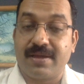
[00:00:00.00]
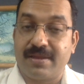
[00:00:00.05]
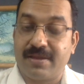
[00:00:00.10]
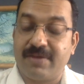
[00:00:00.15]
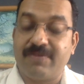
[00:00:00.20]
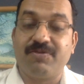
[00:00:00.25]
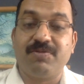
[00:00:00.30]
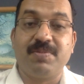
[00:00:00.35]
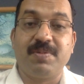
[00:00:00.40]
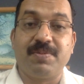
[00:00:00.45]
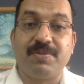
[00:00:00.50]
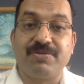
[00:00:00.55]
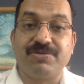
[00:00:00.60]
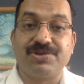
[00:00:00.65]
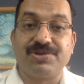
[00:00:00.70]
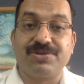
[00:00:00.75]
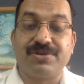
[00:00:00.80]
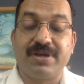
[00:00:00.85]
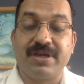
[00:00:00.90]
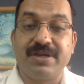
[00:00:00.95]
There would be
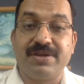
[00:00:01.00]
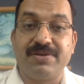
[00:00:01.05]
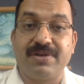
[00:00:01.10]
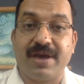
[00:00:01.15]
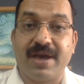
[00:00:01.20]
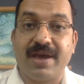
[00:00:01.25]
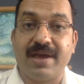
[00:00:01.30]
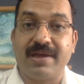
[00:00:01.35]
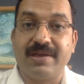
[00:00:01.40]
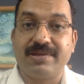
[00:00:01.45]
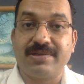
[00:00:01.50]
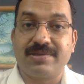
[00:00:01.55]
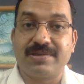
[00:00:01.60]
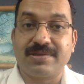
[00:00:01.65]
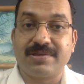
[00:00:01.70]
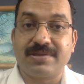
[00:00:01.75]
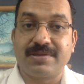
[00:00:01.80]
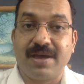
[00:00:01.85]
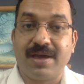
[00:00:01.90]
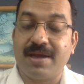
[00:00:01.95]
provision to clean your hands